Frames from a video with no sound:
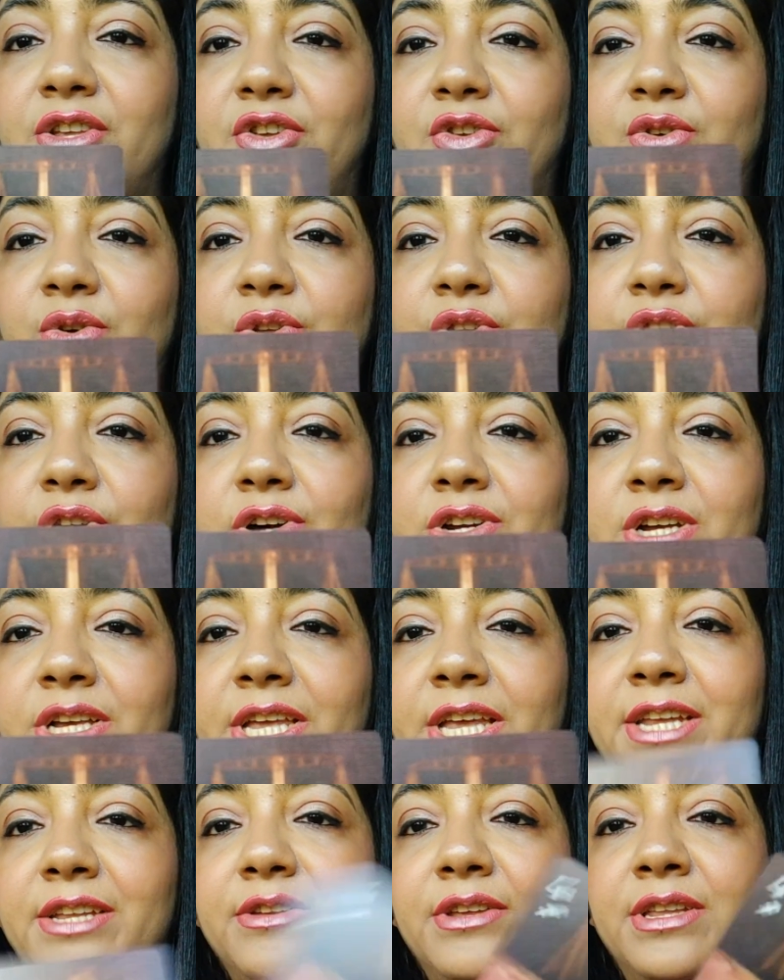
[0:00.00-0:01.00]
Here
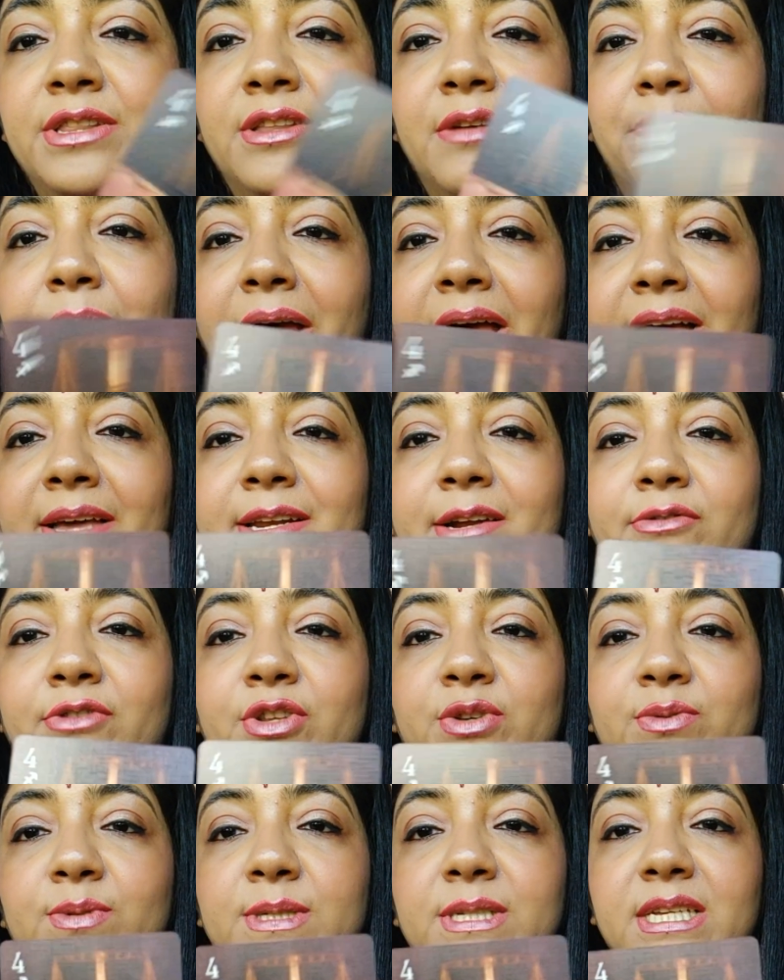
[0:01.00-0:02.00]
again in the
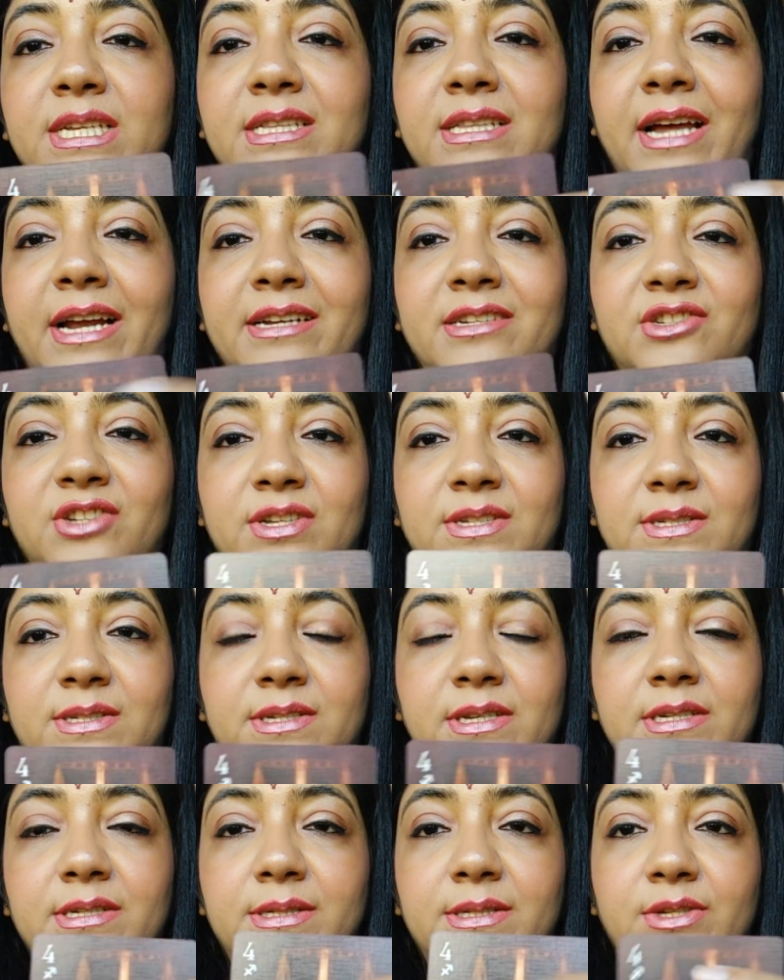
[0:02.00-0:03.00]
background you see that
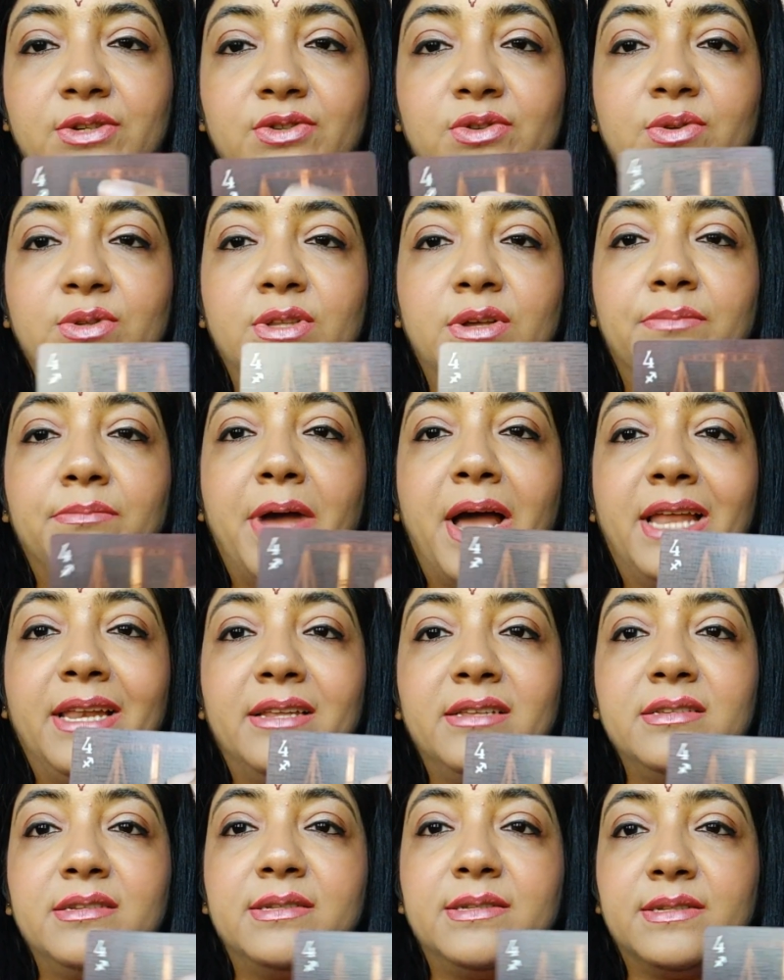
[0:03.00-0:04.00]
justice, the
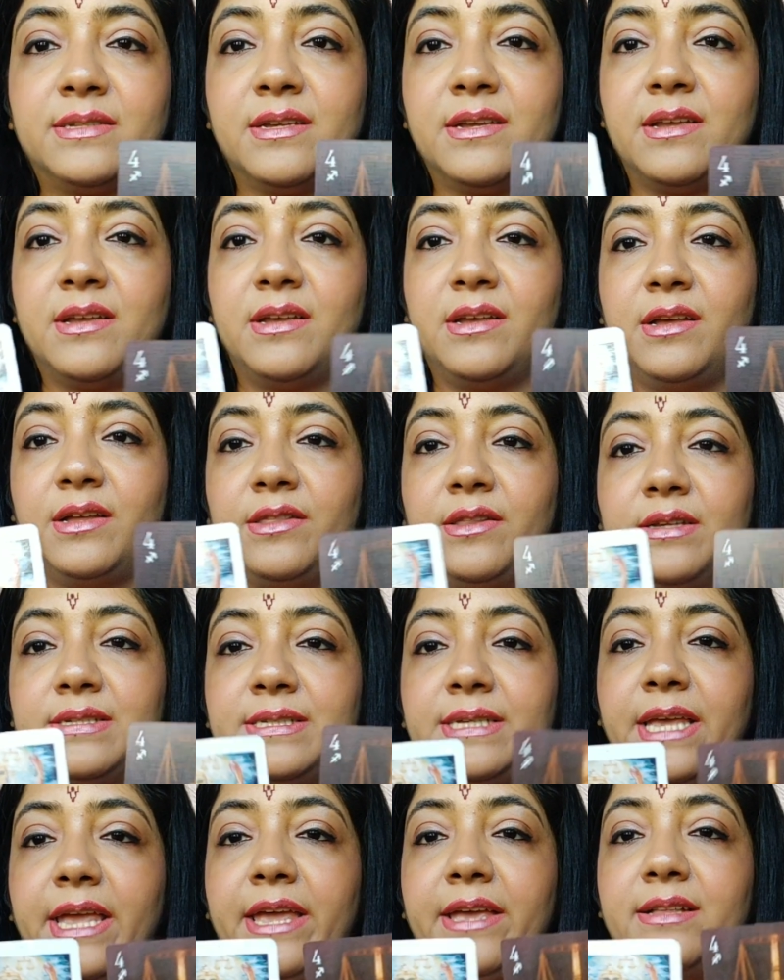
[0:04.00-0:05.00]
balance, the
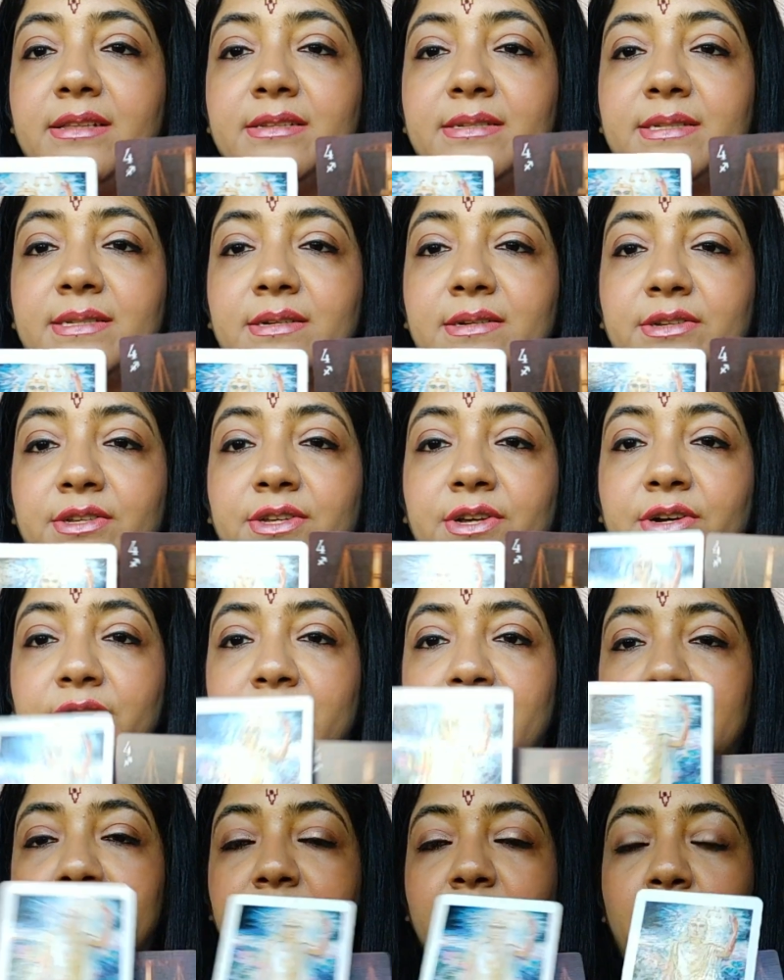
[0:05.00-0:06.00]
scales. Here this